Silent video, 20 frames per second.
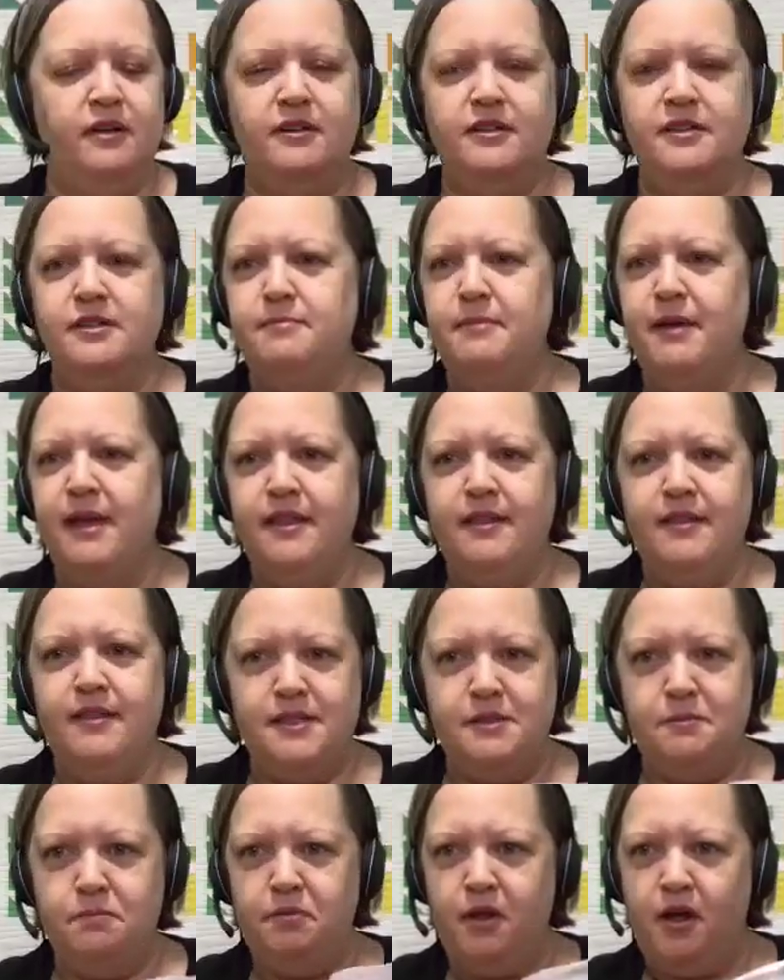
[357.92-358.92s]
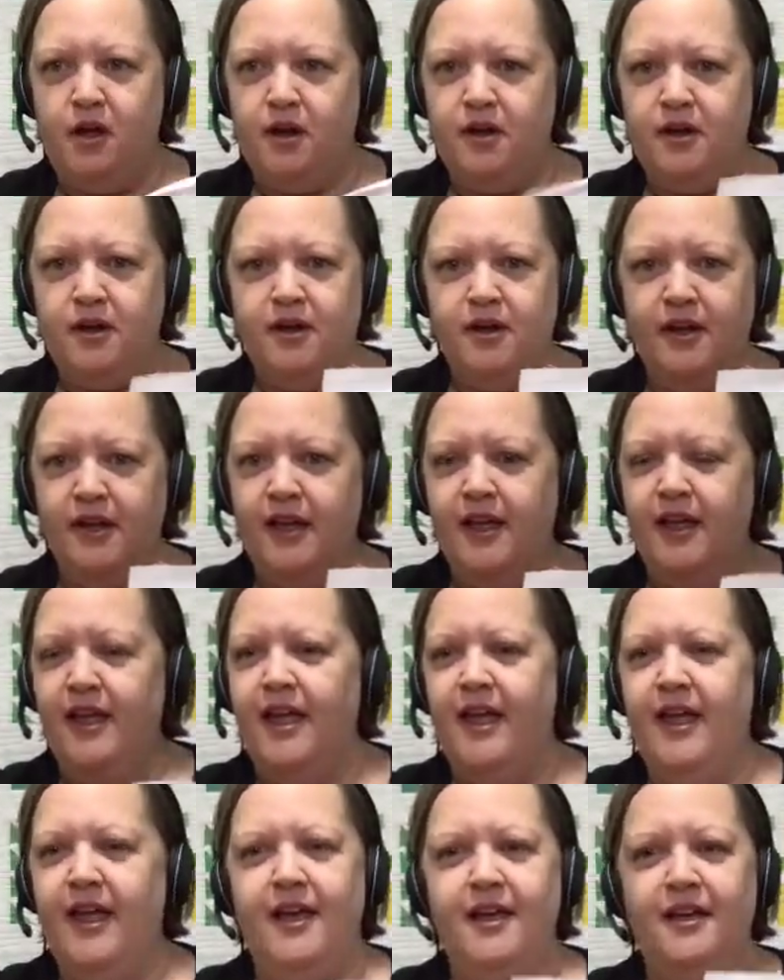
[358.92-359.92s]
to make this block
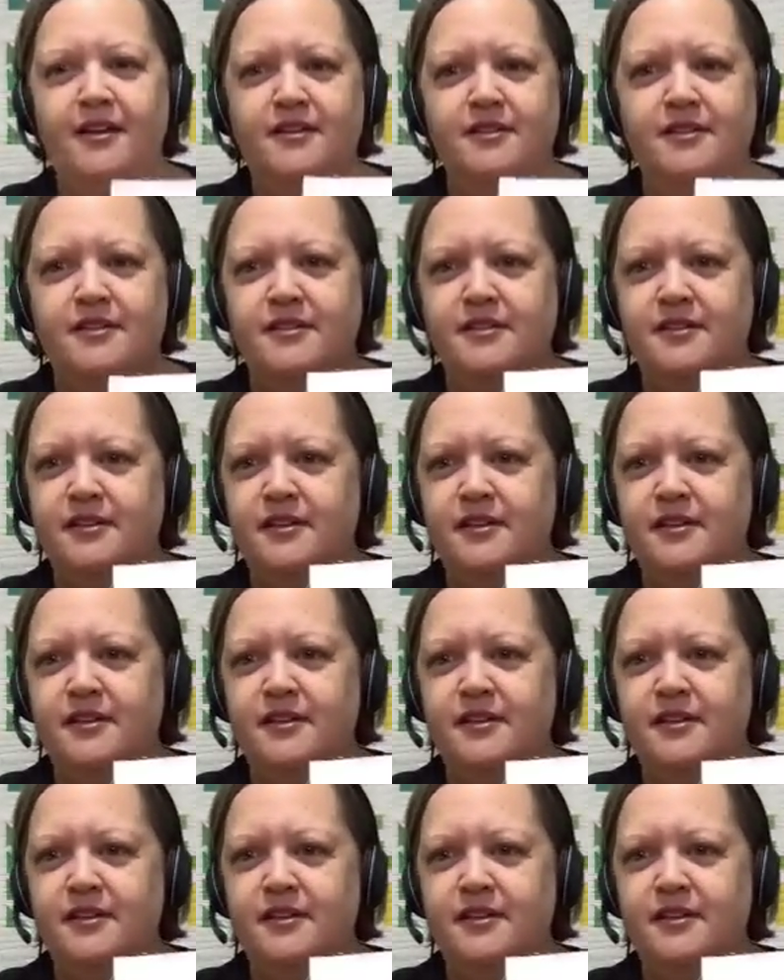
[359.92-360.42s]
and